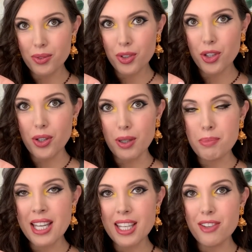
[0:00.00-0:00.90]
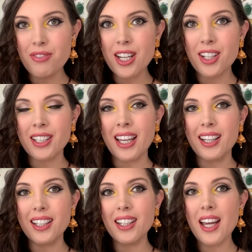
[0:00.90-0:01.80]
your pinky
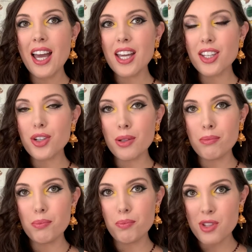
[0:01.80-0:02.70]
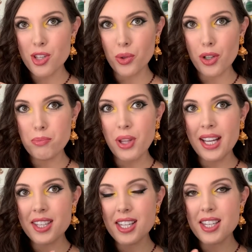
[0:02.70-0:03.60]
fingernail, your solar
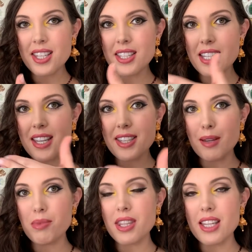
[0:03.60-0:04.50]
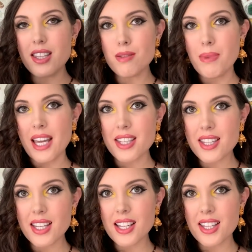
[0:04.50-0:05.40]
plexus takes up this
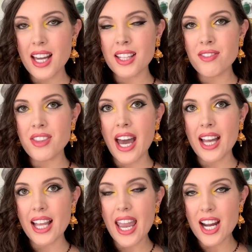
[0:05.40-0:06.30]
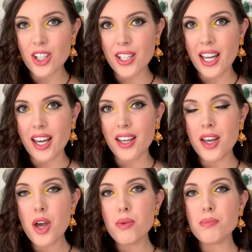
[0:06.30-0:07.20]
space. It's kind of that area
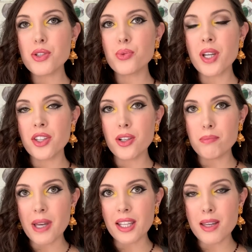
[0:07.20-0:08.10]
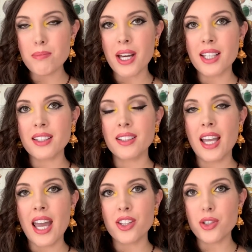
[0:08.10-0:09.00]
between your belly button
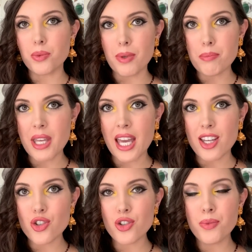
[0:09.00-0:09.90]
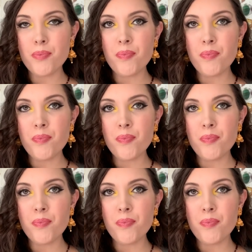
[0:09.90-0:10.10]
and your rib cage.